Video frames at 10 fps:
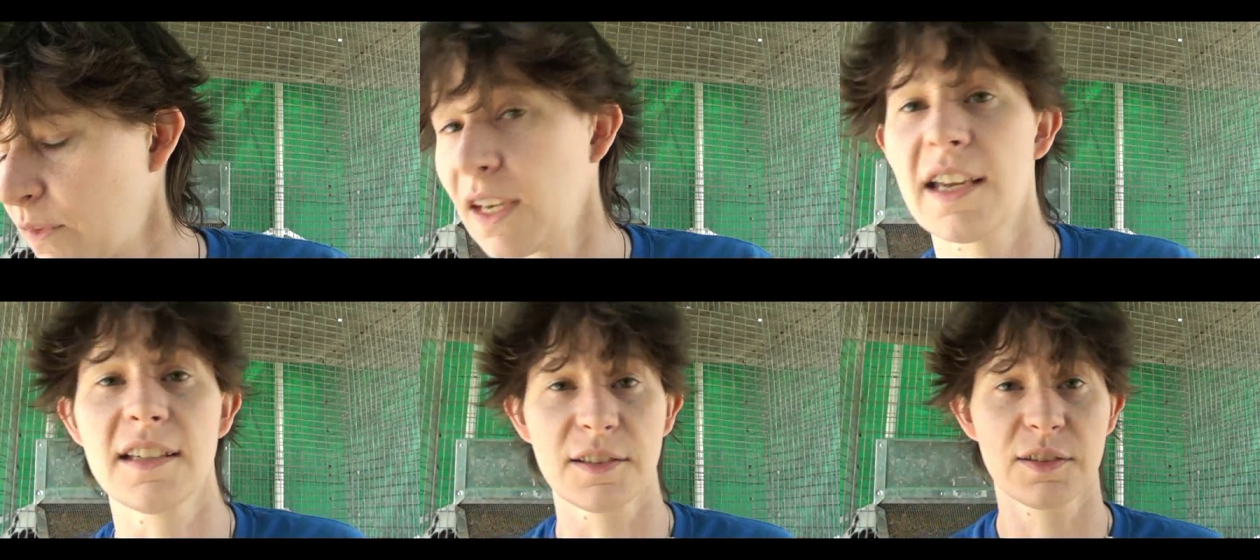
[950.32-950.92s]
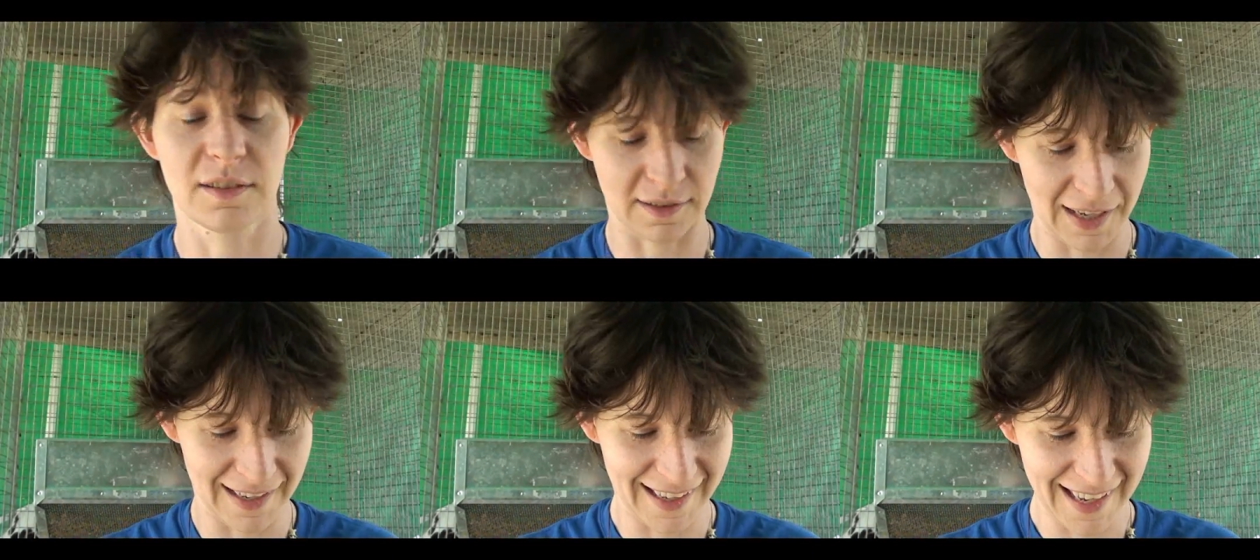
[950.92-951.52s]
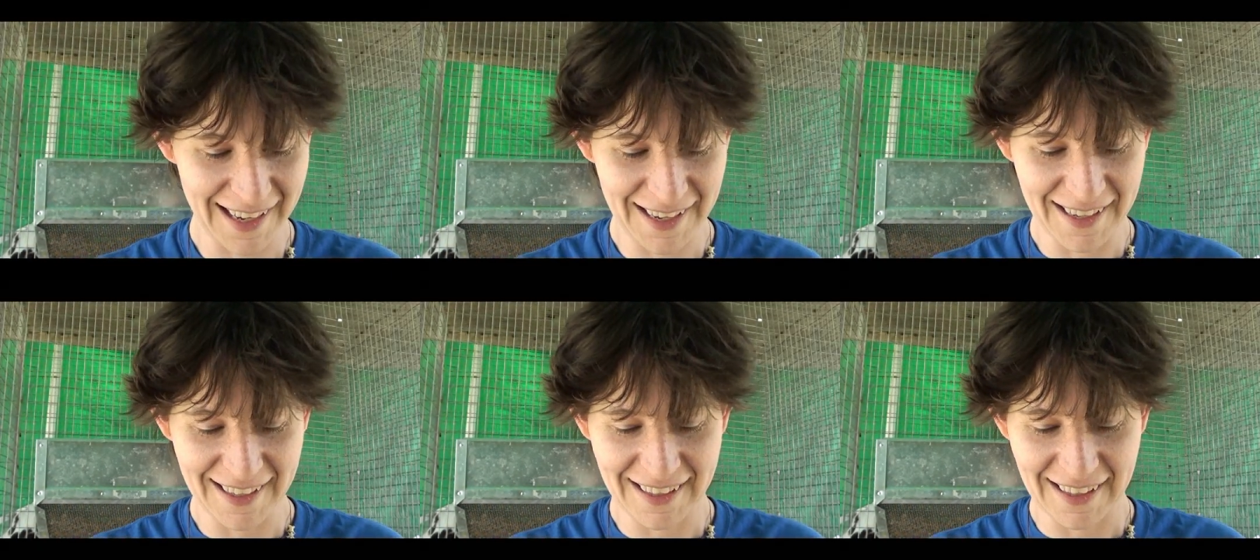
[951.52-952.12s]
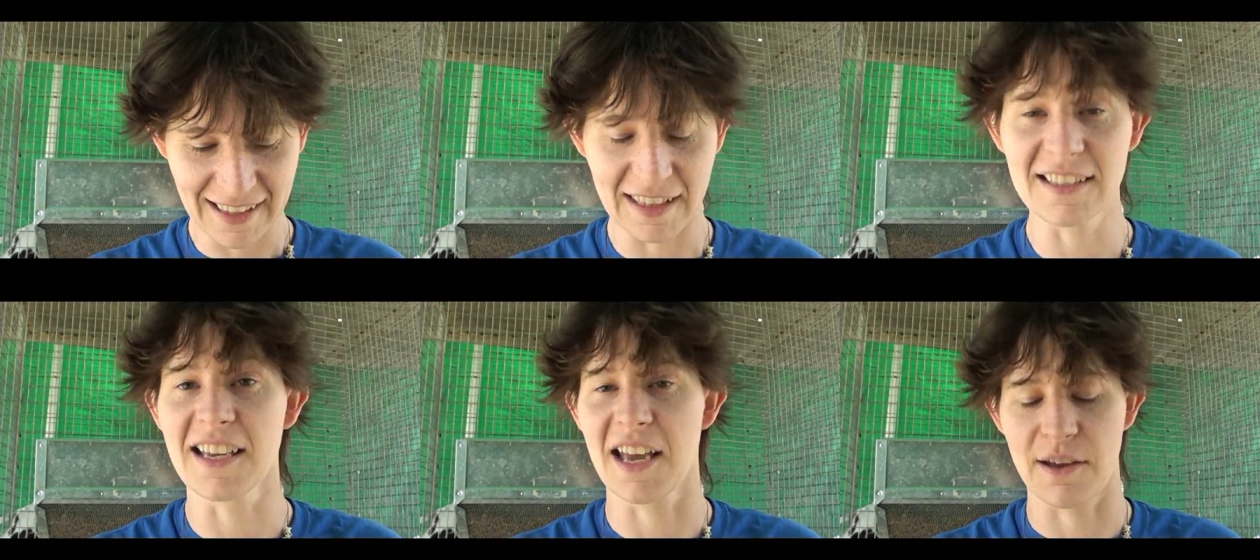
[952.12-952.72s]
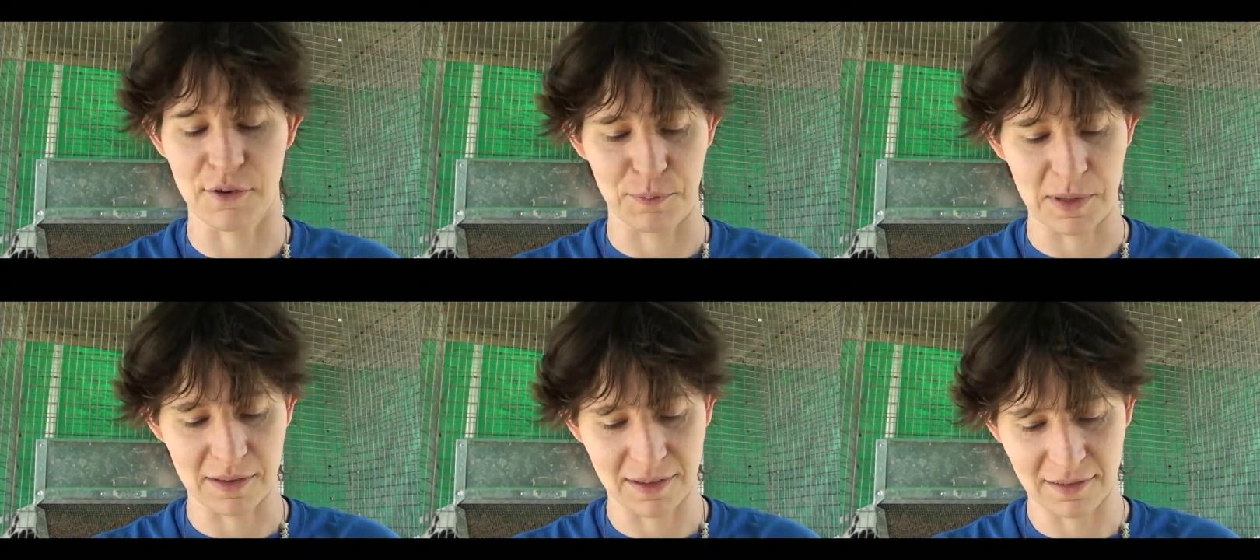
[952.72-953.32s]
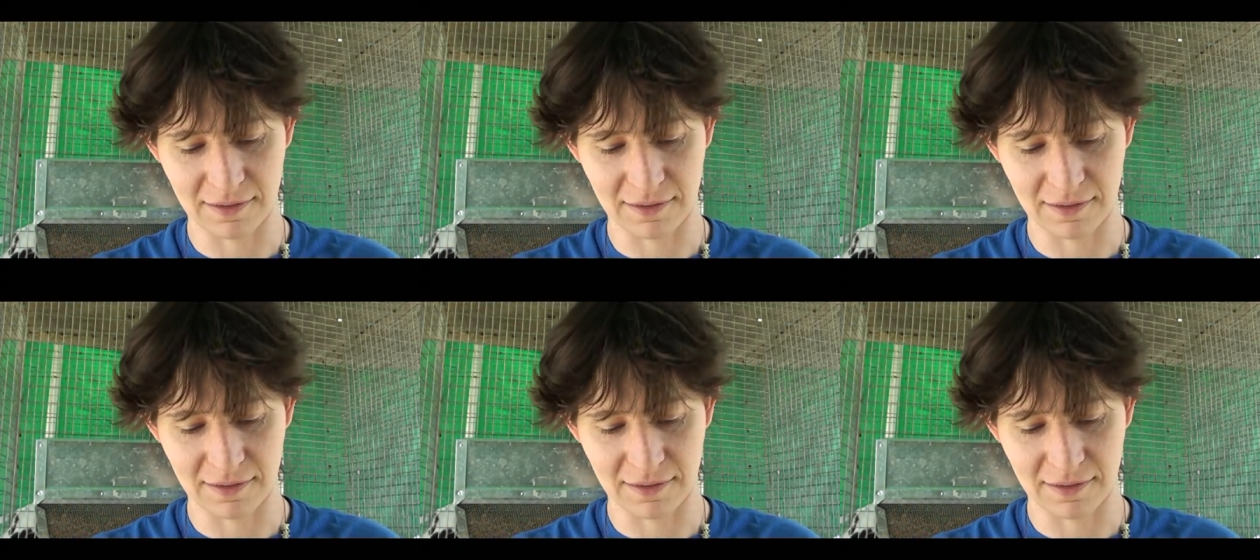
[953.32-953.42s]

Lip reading: And this I have opened.